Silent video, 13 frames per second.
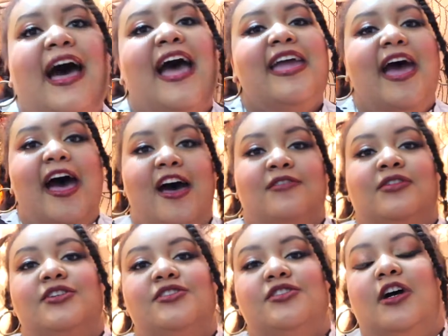I have
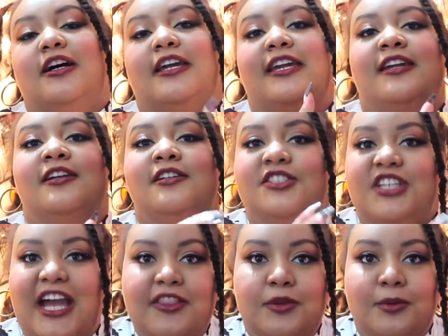Stalking
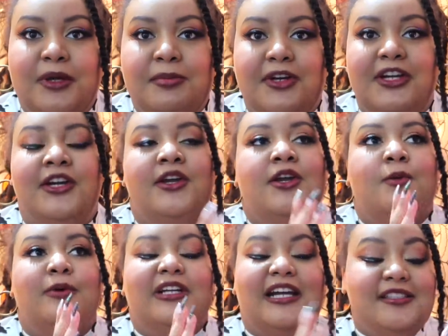Jack the Ripper.
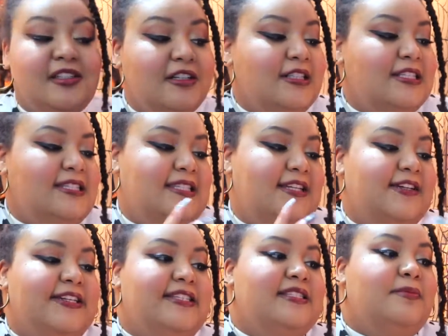When I started this
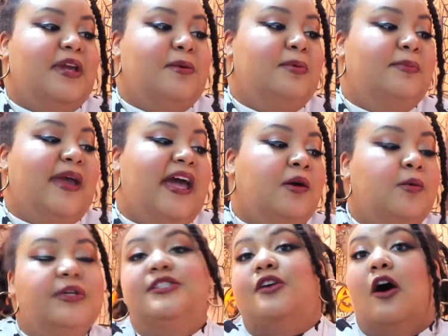series, the paperback
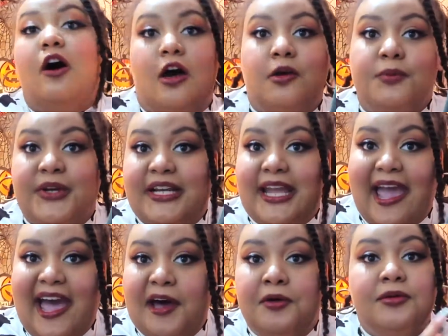was already
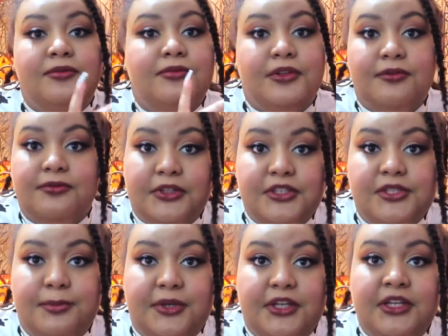out for the
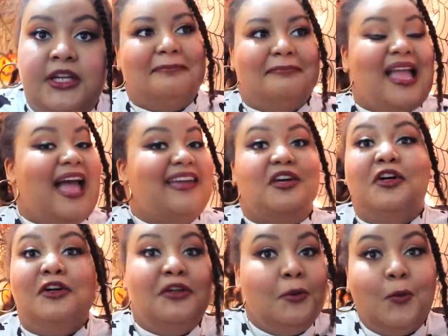first book. I
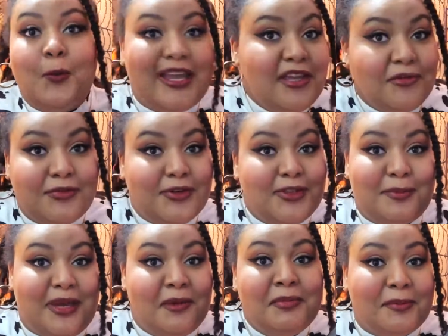couldn't wait for the
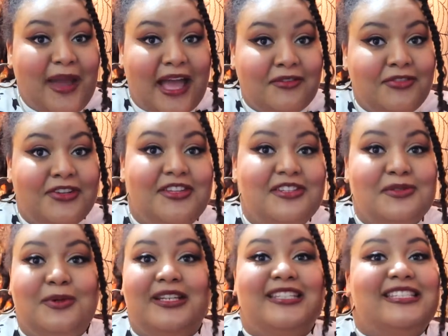paperback for
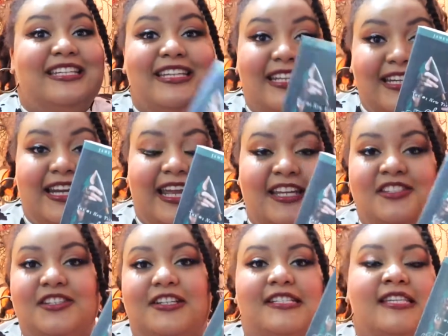this one because I needed
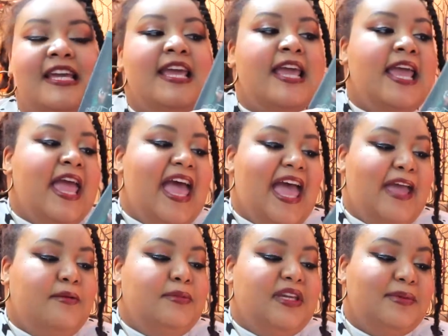answers.
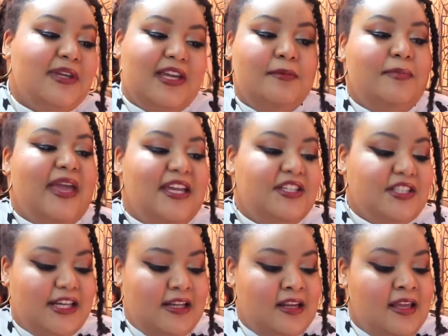And me being
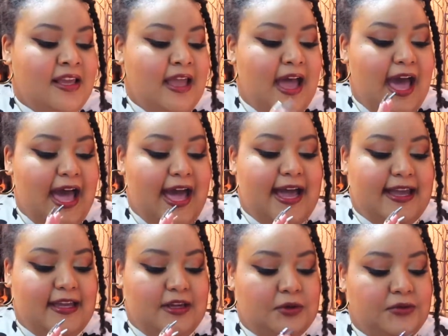impatient,
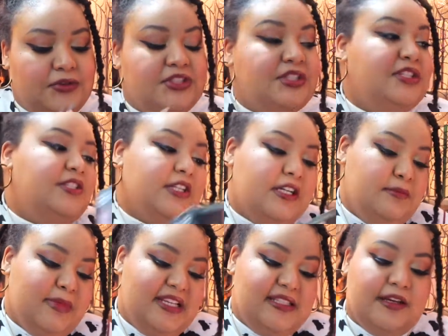I officially
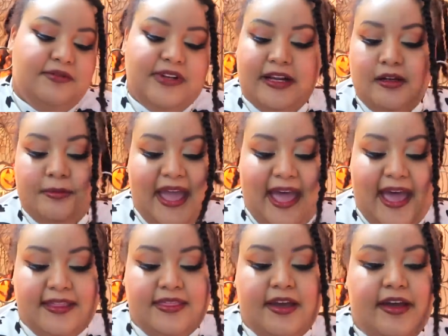started myself down a
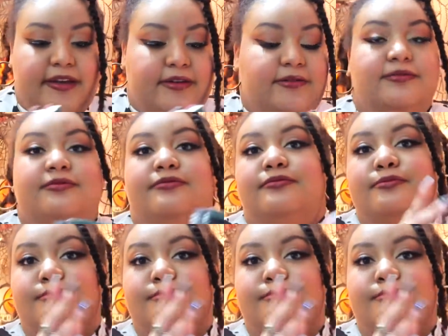path of